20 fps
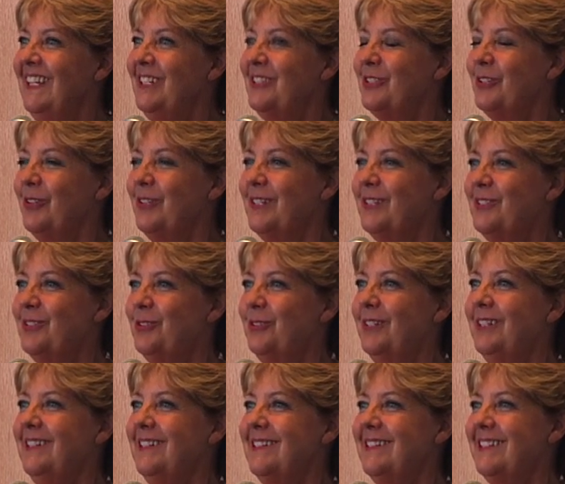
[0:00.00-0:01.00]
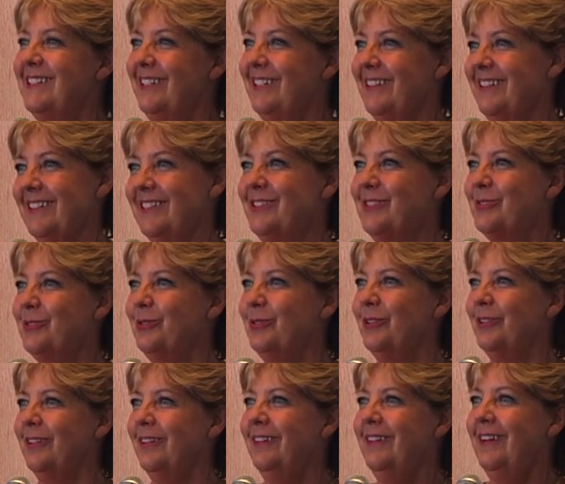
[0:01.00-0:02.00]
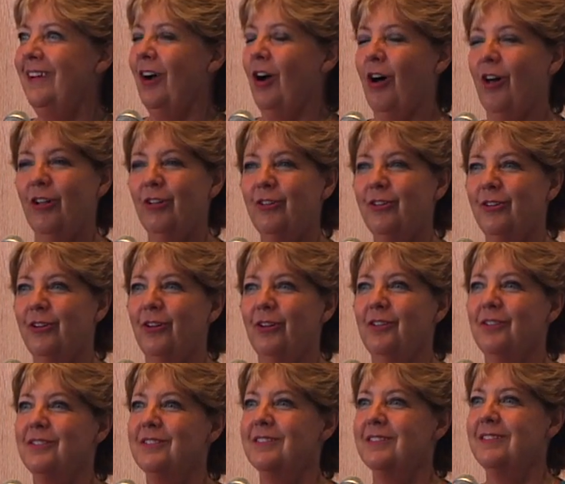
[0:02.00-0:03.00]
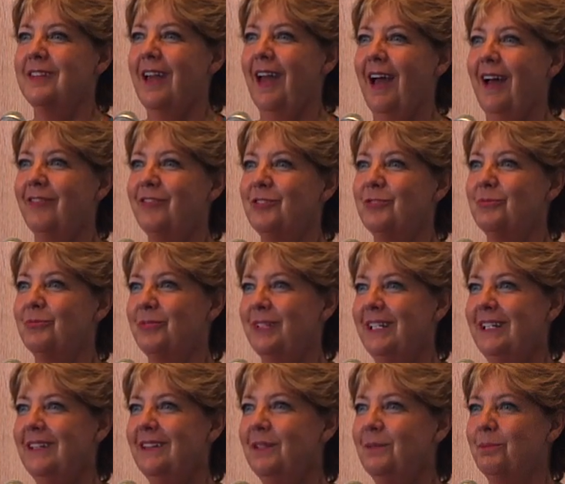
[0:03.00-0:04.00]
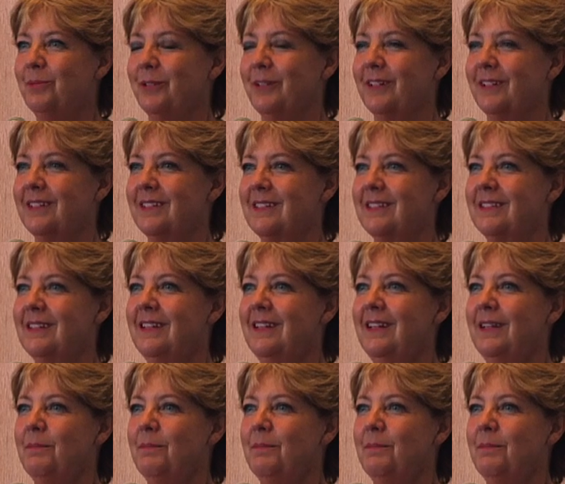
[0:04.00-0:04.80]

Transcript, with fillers: So the students at this school, all girls, have to read the books,